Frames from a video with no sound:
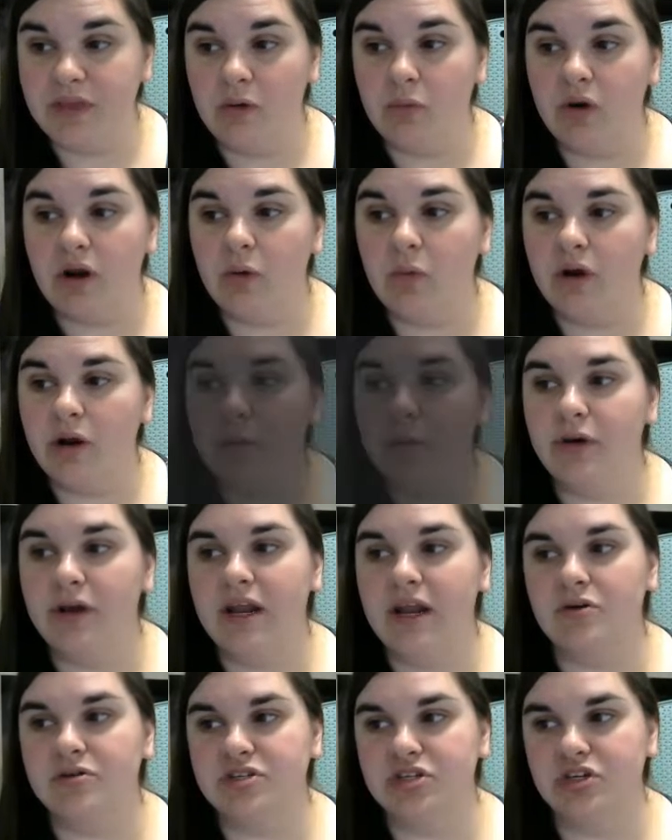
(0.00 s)
And what I want to point
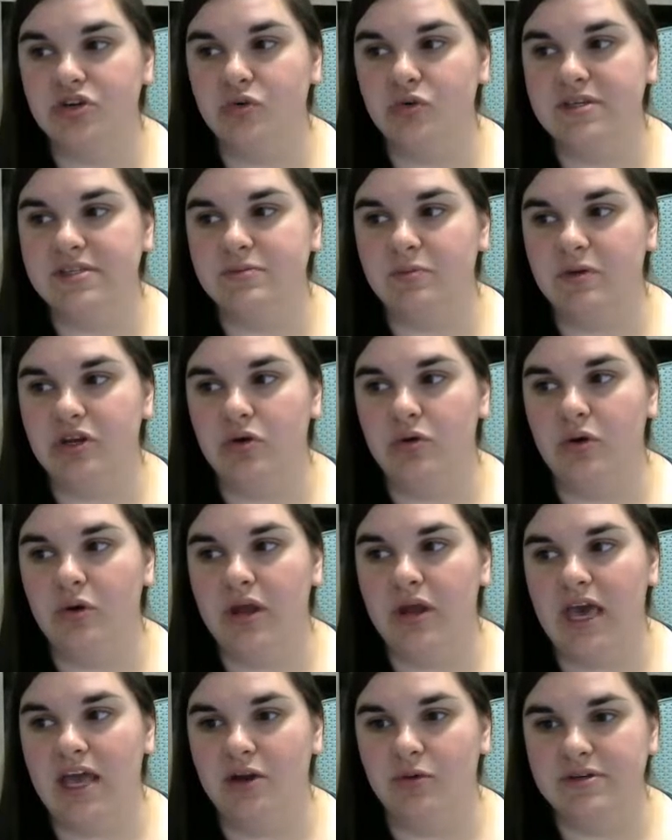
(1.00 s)
out too is when you go
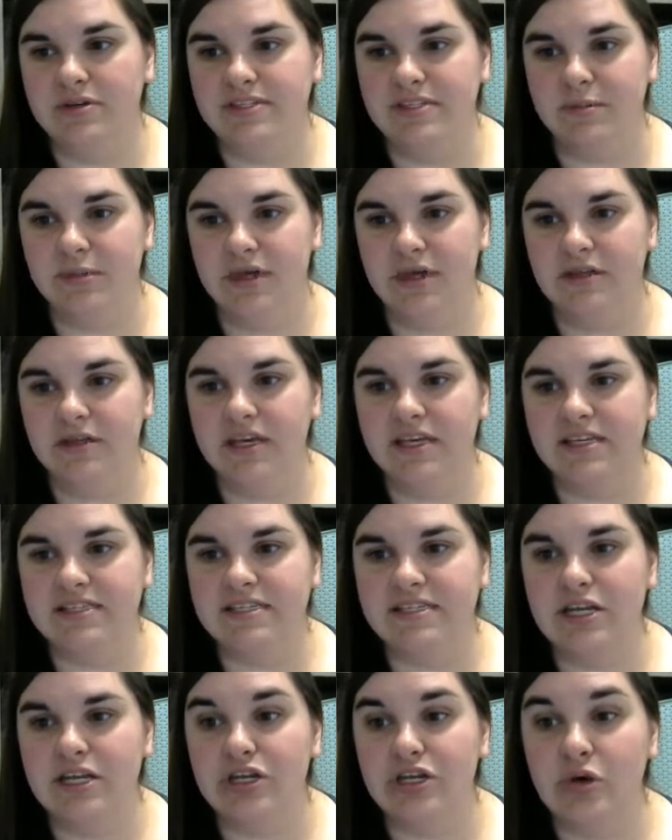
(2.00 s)
to edit recipient
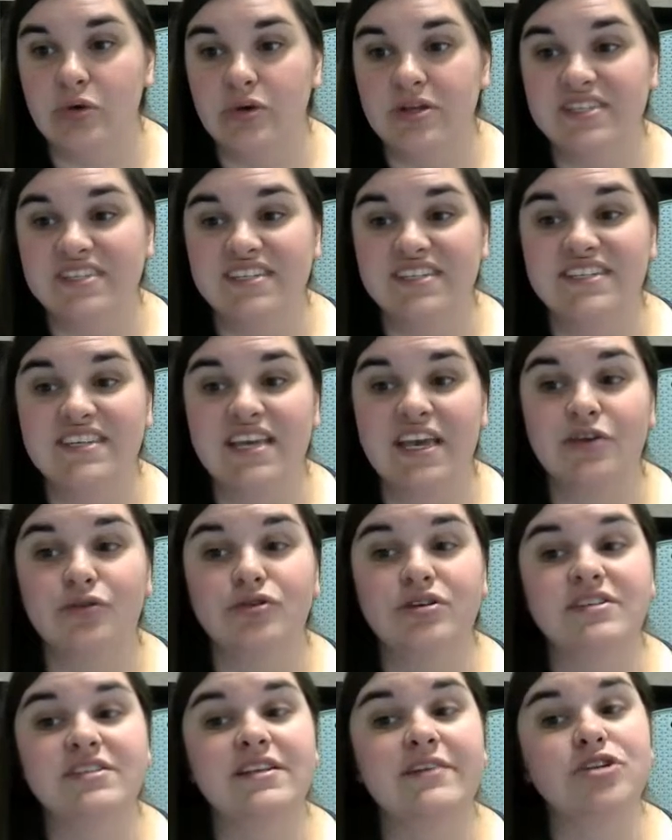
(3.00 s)
list, notice Sid Taylor
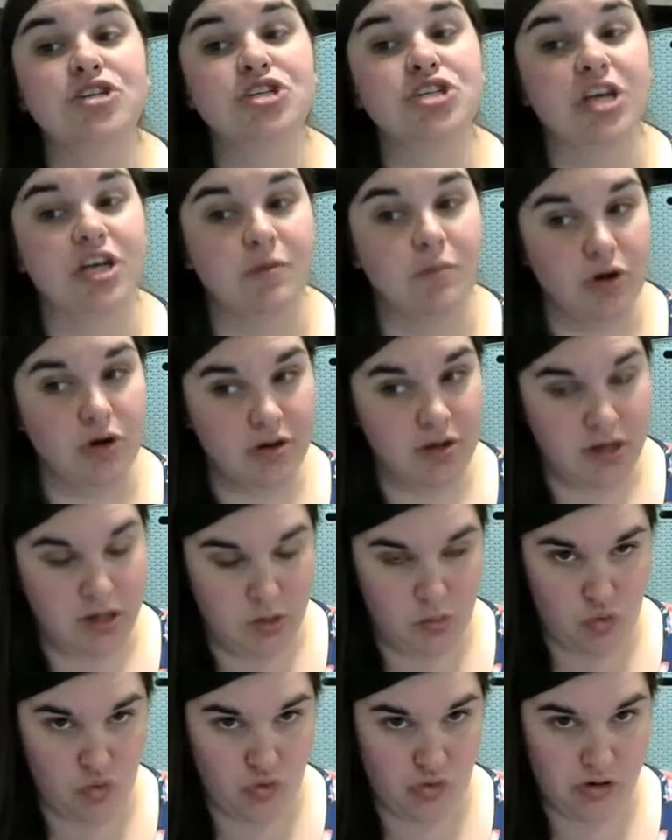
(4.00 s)
doesn't have a check mark
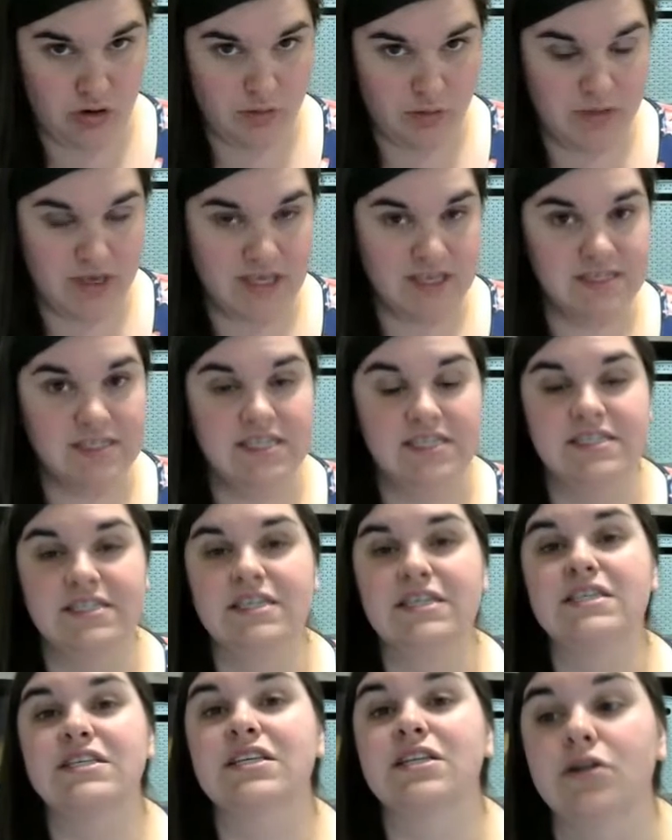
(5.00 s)
anymore because he's
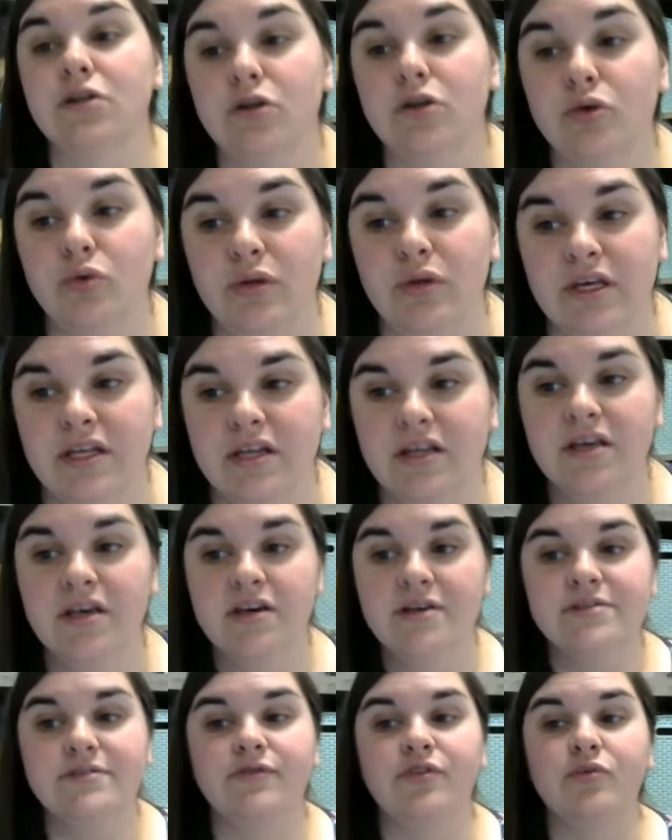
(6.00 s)
excluded.
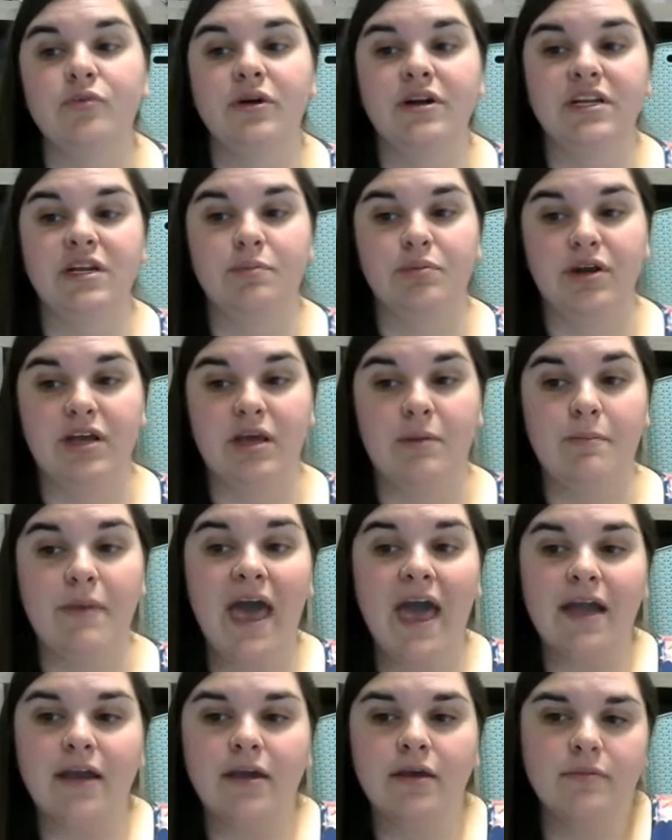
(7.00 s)
So if you wanted to bring him
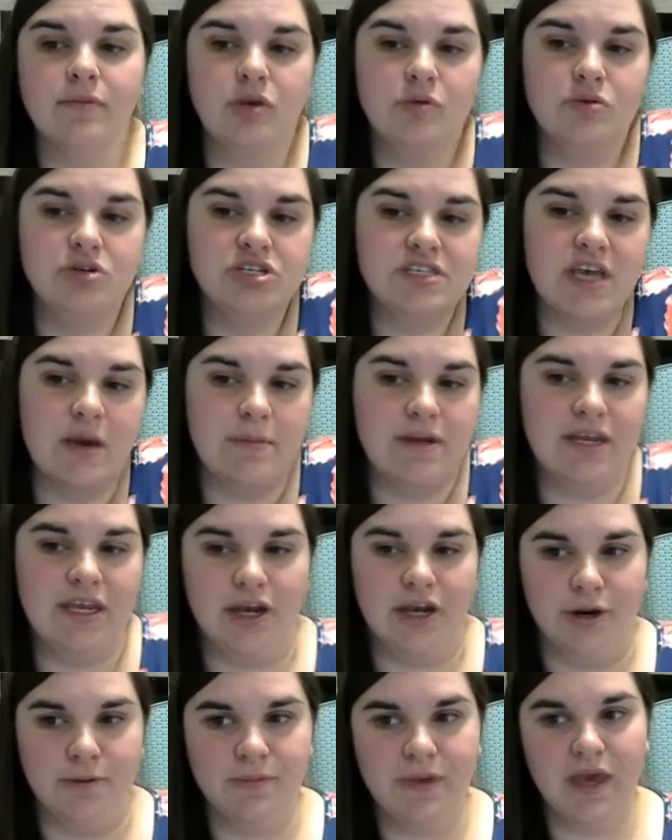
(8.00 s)
back, you would just come in
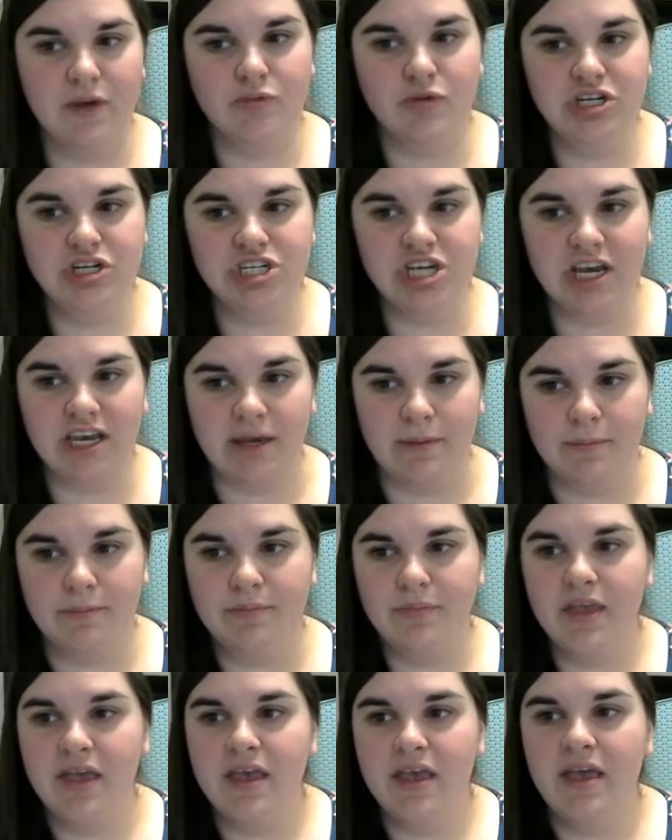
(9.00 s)
here and recheck him.
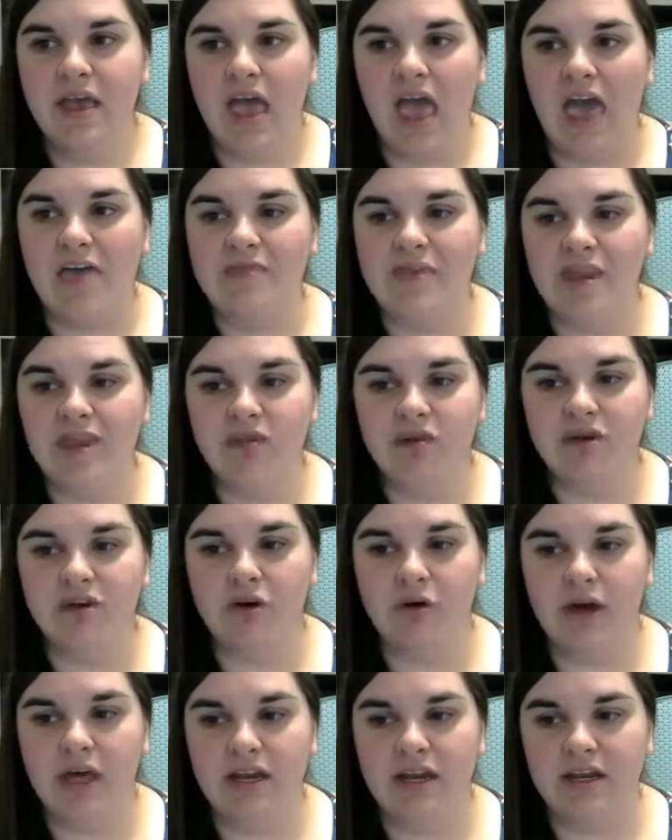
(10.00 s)
And then you can
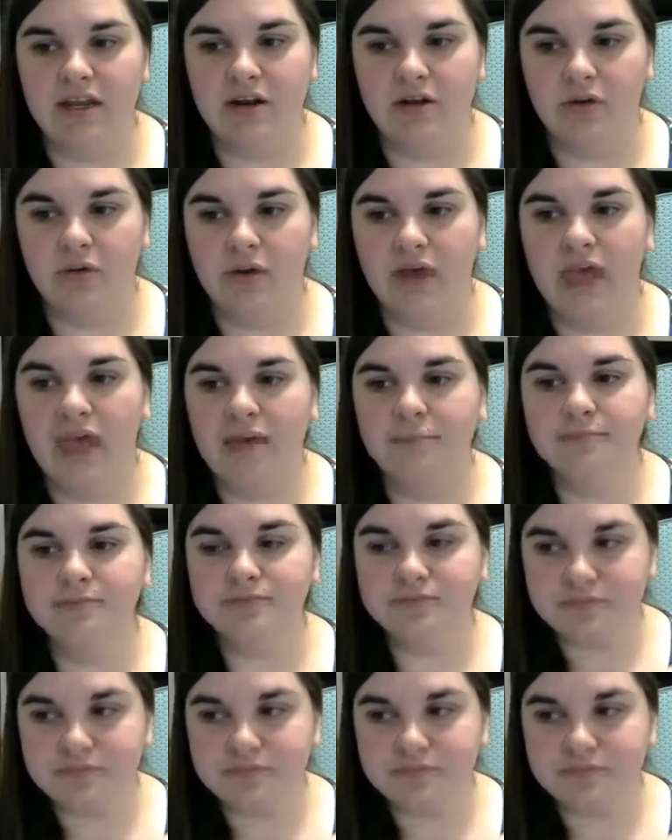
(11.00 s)
go ahead and hit OK.